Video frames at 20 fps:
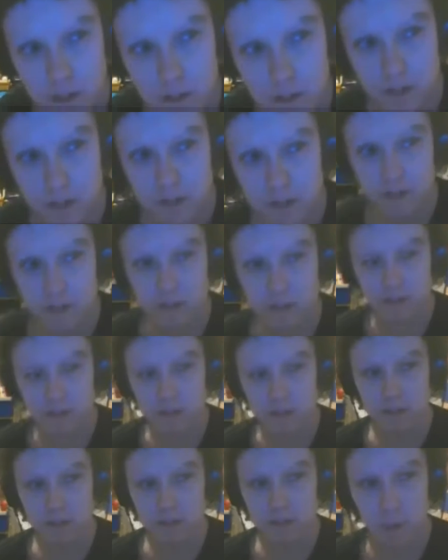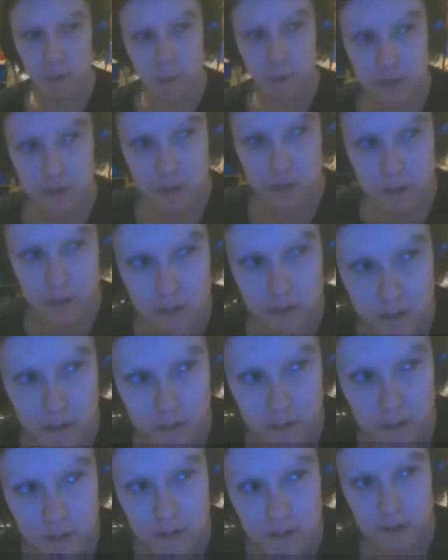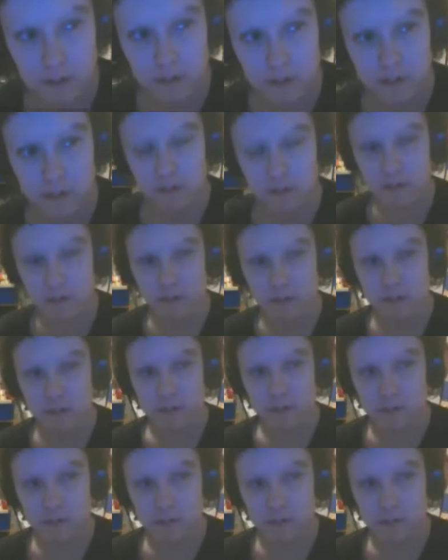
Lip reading: There are generally 3 types of landmarks.